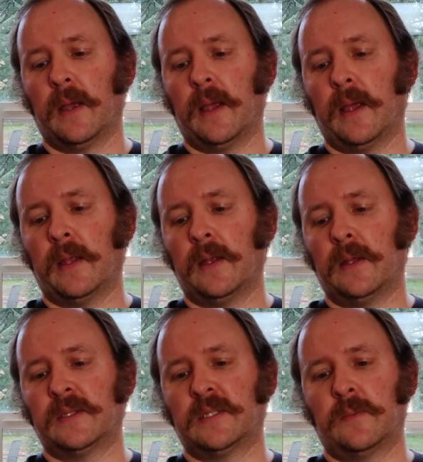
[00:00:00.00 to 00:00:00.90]
and
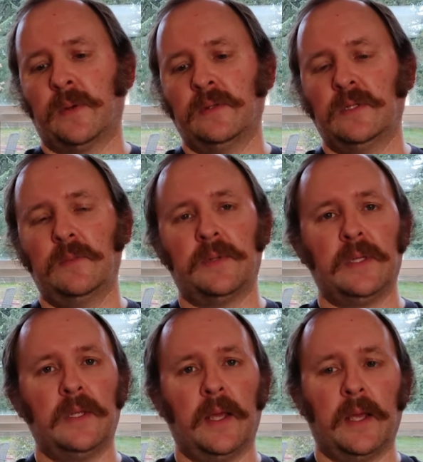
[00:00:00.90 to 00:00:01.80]
it's supposed to
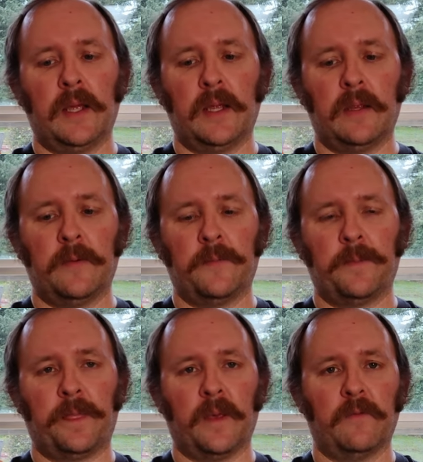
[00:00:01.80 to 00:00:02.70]
be
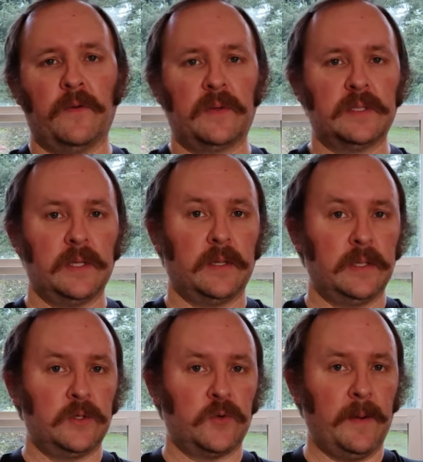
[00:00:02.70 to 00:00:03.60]
focusing on
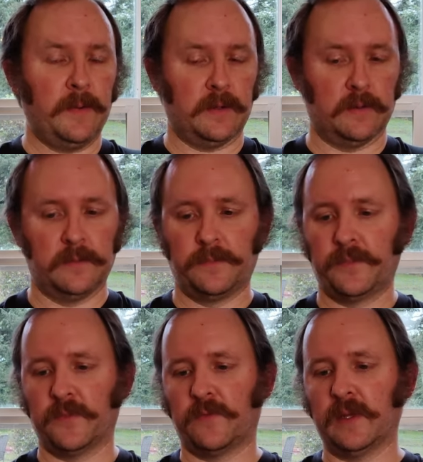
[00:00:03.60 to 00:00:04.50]
the tropical
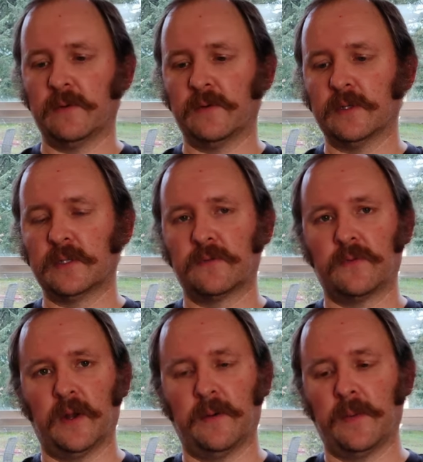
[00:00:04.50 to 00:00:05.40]
flavors
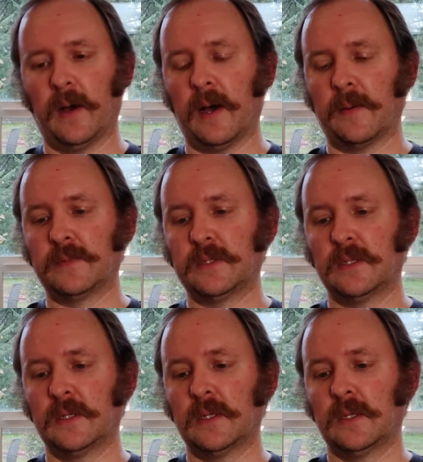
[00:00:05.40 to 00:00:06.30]
from hops.
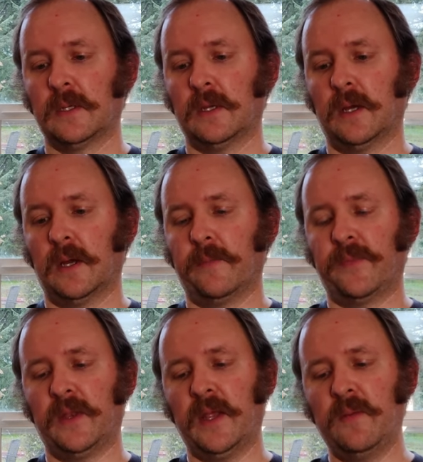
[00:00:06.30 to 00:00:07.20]

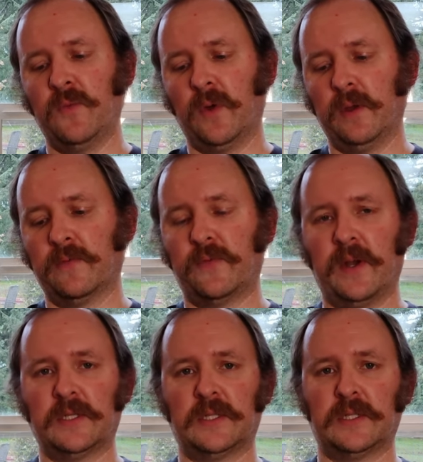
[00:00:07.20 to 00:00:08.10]
The name Royal
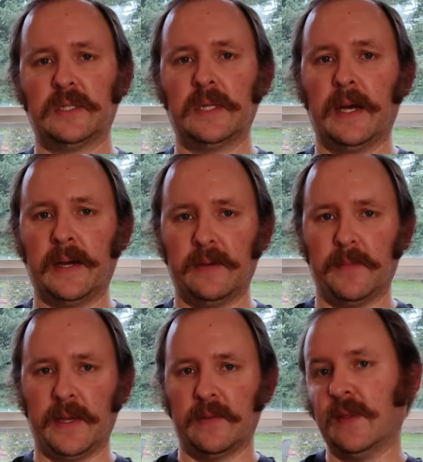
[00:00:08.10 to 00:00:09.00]
Fresh does not
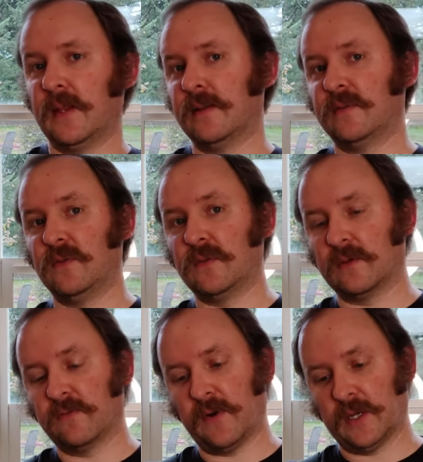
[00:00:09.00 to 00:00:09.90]
mean that it is
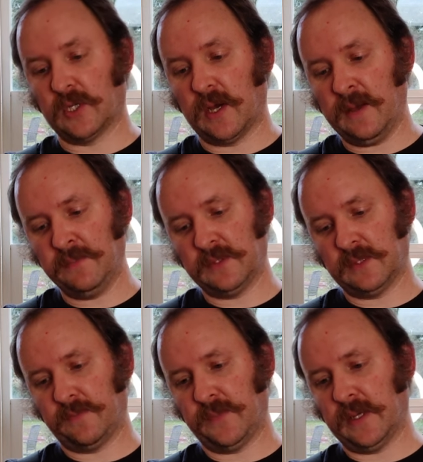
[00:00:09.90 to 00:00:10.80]
using fresh
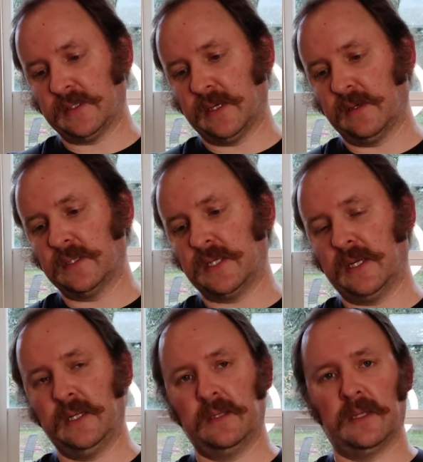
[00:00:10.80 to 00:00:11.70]
hops, as I
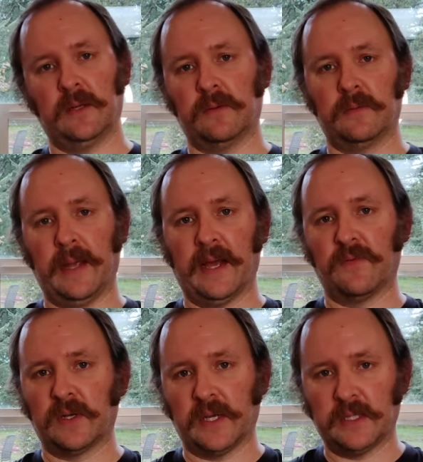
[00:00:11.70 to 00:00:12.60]
understand it. They don't
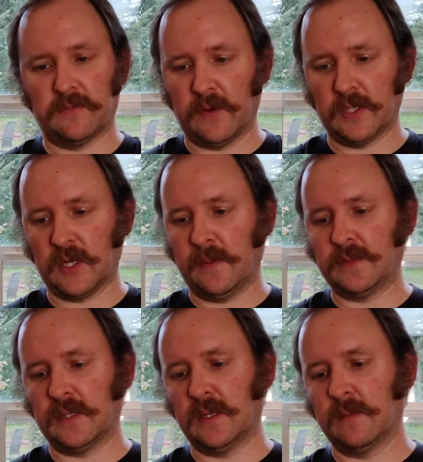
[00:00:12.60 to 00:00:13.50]
advertise fresh
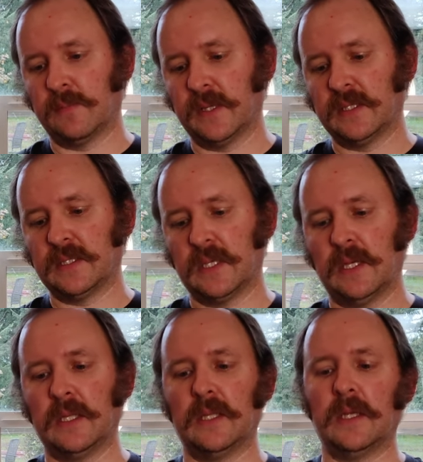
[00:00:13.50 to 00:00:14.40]
hops at any place
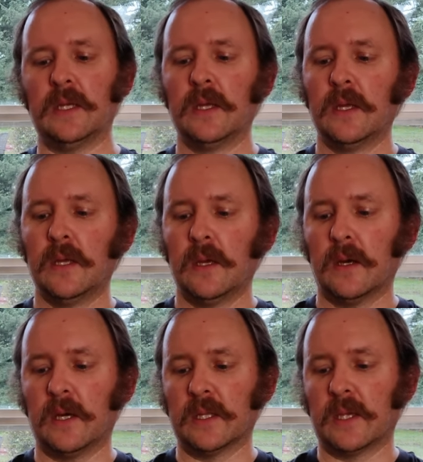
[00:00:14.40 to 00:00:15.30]
on
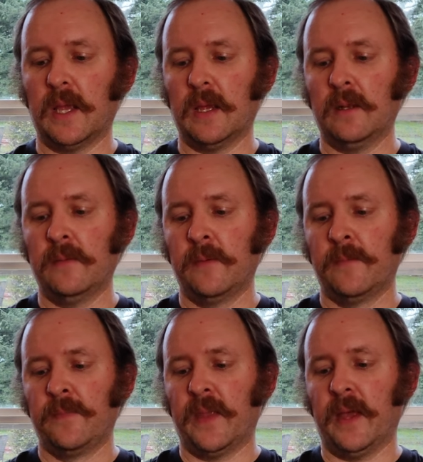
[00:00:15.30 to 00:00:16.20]
the can,
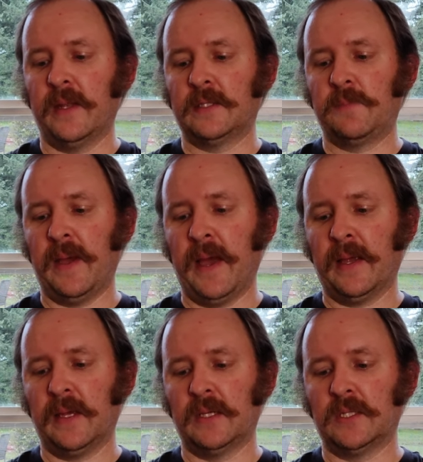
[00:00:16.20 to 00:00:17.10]
and it's
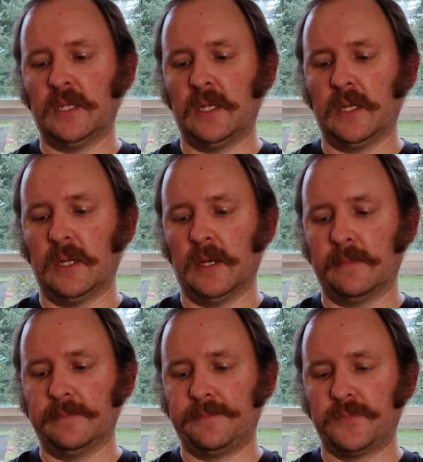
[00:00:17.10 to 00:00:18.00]
packaged in
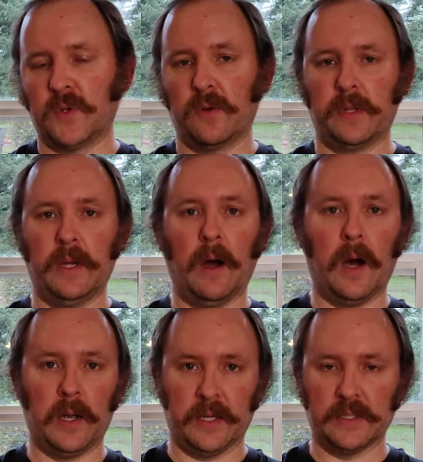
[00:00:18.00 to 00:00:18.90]
early
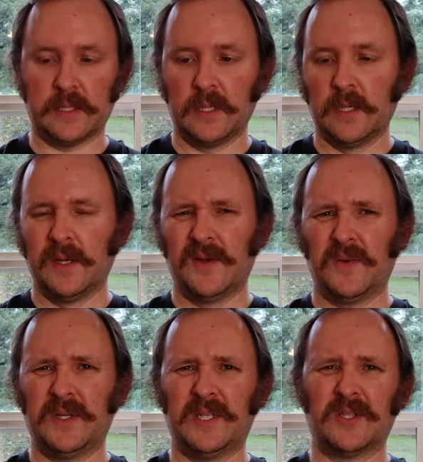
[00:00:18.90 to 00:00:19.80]
August,
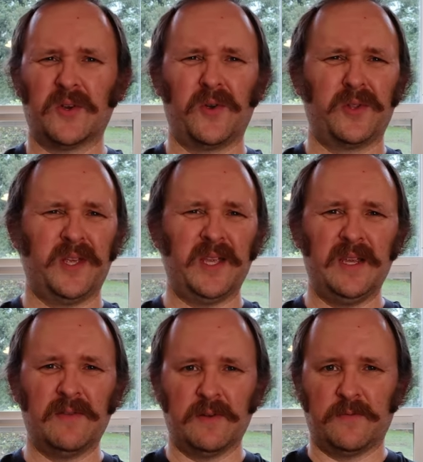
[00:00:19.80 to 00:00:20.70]
which is early
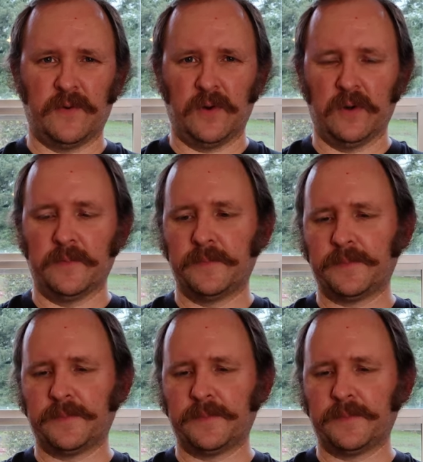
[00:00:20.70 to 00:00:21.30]
even for